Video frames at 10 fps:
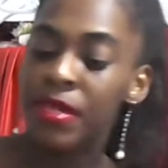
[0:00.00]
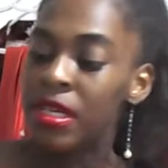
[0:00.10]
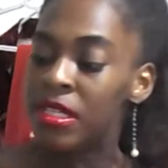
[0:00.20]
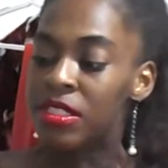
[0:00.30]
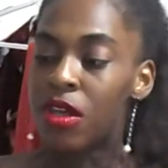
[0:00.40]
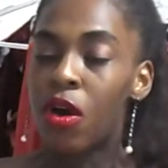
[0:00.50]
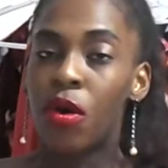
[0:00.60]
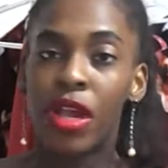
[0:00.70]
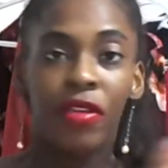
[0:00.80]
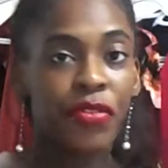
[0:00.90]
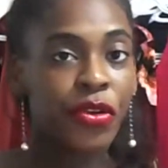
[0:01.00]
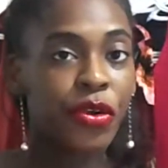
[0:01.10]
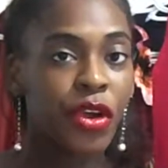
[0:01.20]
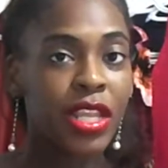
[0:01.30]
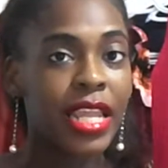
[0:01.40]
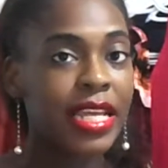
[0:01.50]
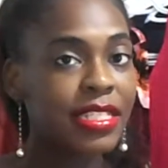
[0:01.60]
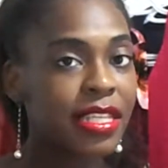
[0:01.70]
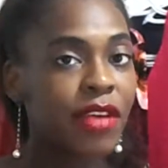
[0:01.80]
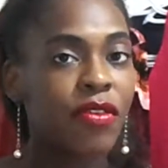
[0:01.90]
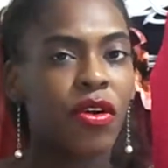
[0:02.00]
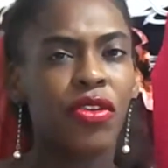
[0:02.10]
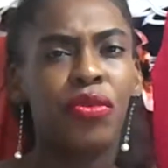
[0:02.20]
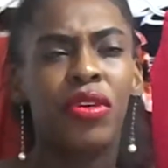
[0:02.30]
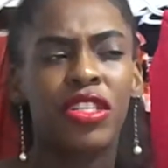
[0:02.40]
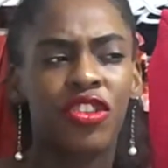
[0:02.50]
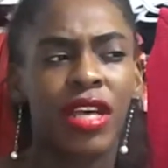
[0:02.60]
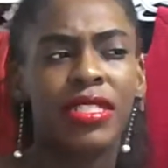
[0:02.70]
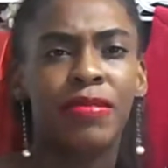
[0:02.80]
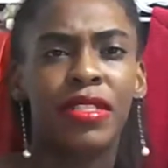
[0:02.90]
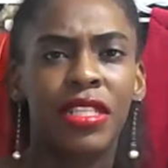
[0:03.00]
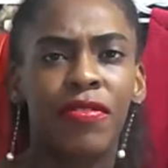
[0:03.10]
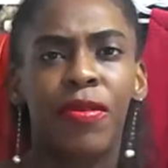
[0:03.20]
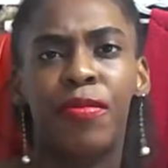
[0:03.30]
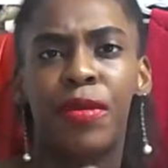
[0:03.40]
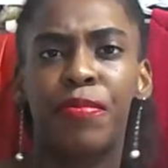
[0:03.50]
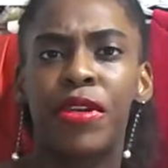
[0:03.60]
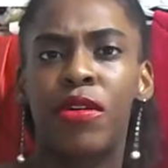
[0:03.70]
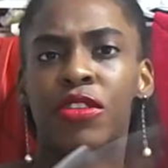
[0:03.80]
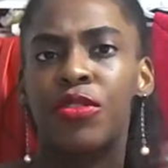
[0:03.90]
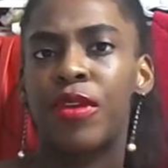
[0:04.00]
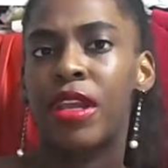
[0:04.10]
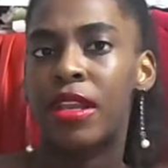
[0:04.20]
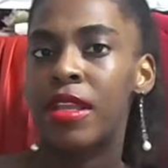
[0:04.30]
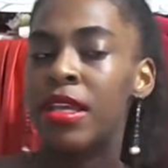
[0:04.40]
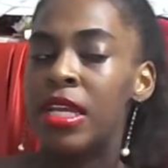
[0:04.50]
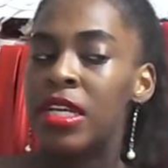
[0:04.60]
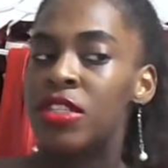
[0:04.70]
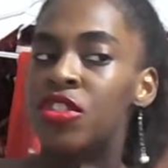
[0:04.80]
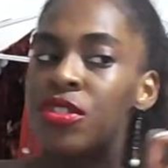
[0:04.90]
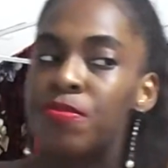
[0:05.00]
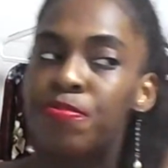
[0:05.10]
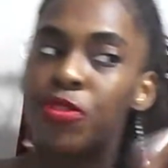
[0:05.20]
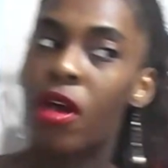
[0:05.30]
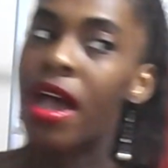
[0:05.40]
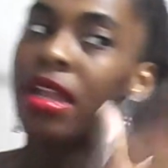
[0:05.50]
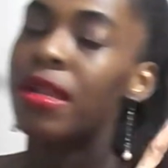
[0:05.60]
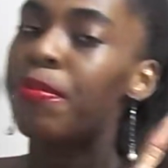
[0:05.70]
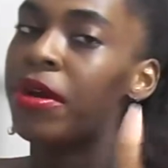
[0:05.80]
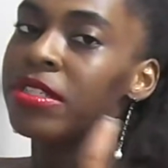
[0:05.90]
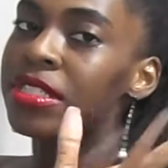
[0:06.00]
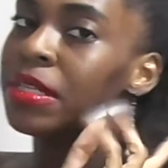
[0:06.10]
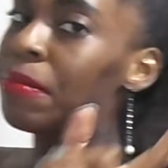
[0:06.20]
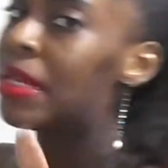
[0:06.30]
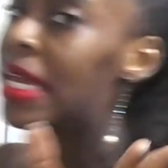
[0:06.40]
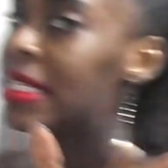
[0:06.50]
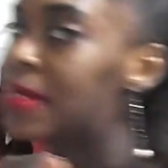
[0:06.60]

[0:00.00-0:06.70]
So if you're a lace lover or you want to try something different but be on trend, try to purchase some lace